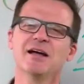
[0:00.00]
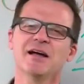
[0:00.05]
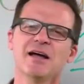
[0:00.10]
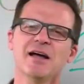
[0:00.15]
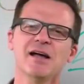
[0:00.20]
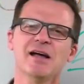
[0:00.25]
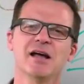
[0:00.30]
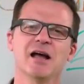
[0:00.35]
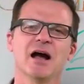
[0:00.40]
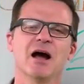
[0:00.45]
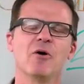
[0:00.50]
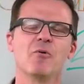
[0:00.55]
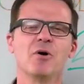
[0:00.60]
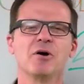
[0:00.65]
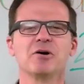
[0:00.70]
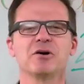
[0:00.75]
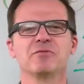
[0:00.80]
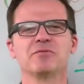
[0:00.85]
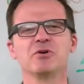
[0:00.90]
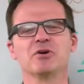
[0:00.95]
hey, I
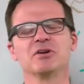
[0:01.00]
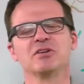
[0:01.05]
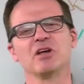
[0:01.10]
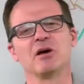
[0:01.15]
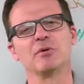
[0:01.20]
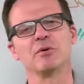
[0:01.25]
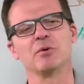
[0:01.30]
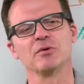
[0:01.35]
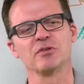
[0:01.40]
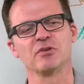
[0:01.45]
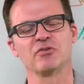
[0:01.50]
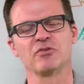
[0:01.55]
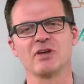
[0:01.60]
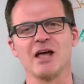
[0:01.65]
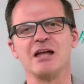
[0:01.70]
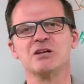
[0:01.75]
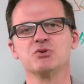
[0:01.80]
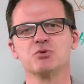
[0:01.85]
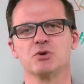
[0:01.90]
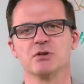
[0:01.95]
wondered if you could tell me what the
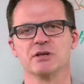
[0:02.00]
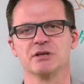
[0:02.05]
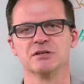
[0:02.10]
schedule